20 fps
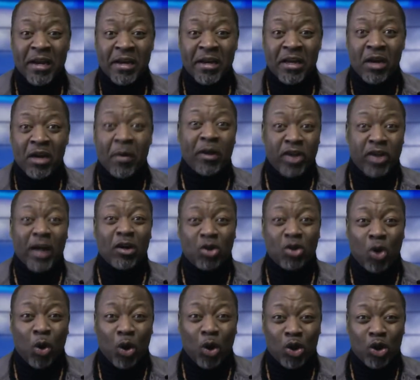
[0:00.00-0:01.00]
They were trying
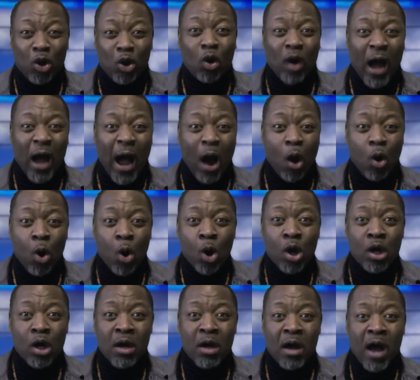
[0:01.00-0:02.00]
to talk how
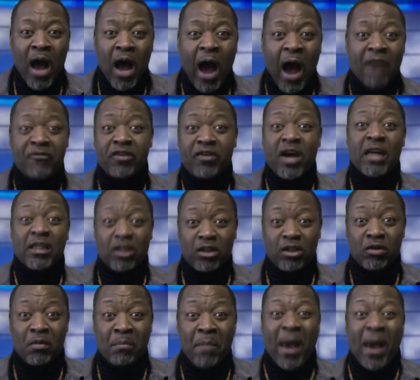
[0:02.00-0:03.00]
Africans
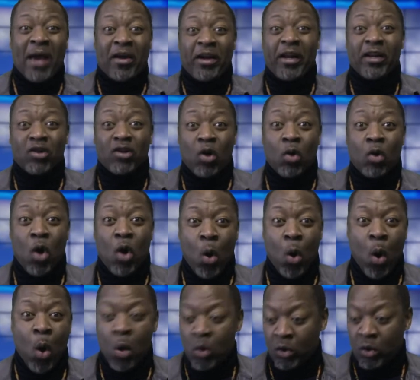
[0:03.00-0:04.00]
migrated
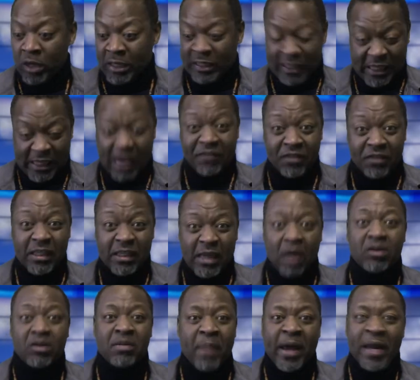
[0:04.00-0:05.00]
or the slaves in this
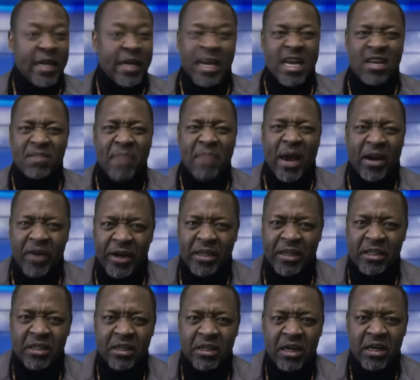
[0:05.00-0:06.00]
country. They didn't
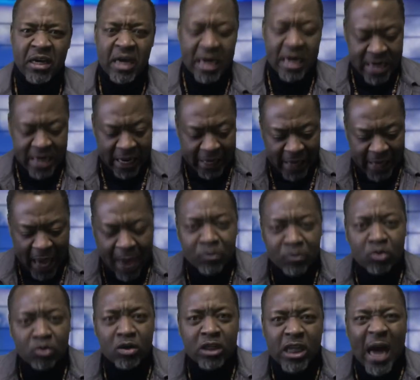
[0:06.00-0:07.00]
migrate. They came
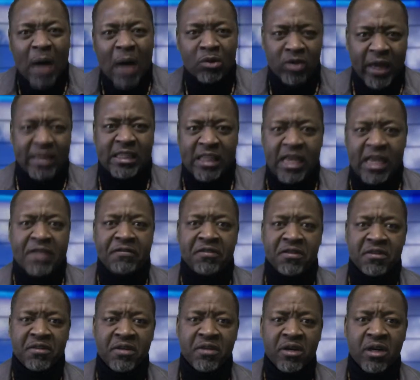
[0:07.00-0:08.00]
to this country like
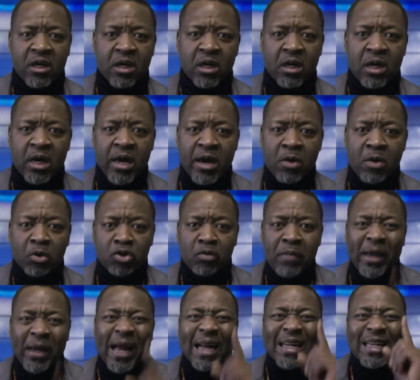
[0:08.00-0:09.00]
slaves. We should
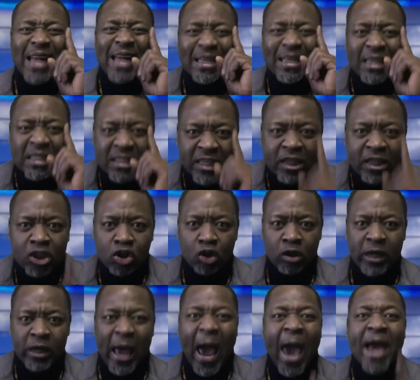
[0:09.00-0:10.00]
make a clear distinction.
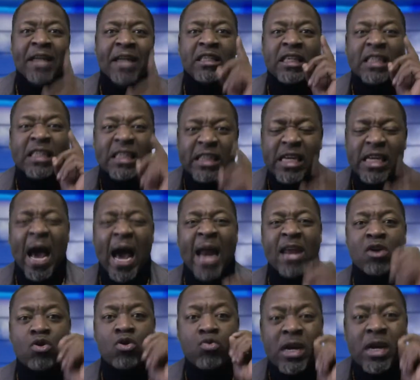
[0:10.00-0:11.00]
They are a distinct and a
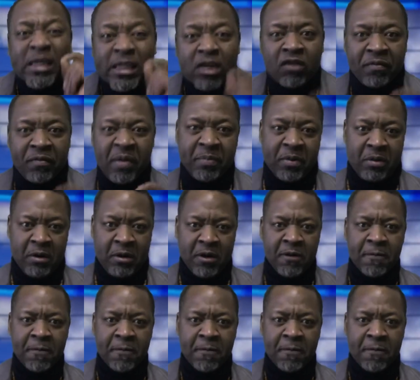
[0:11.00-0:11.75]
unique set of people.